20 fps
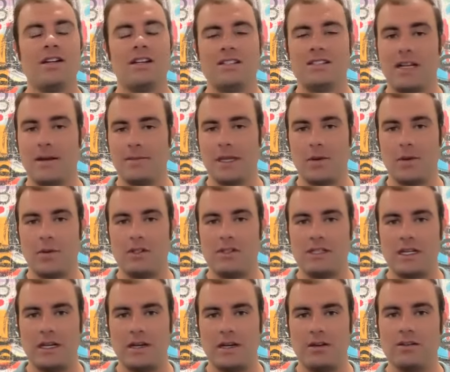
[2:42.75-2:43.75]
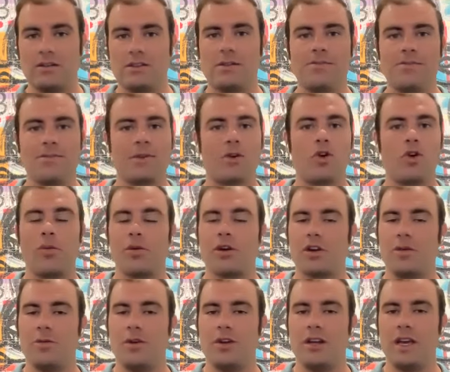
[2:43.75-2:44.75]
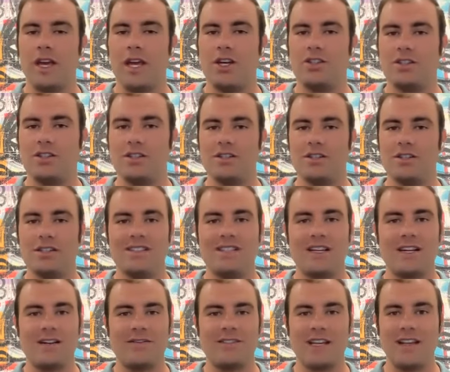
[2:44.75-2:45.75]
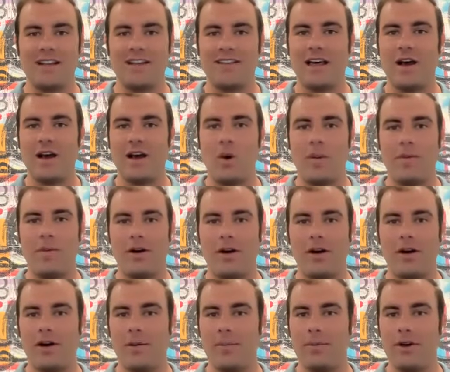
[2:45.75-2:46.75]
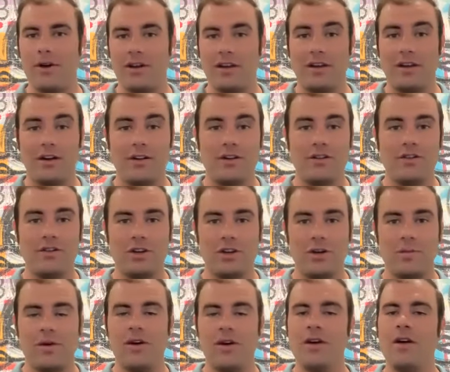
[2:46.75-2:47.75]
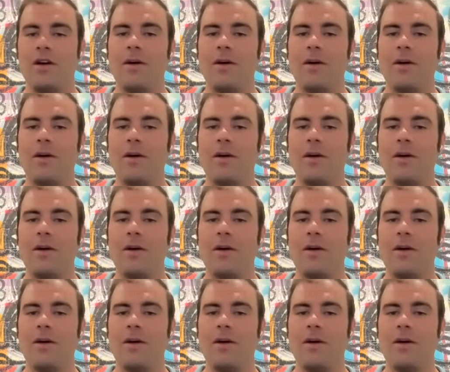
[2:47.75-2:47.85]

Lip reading: Same thing with sales. Corporate communications, instead of taking that webinar and putting it on YouTube,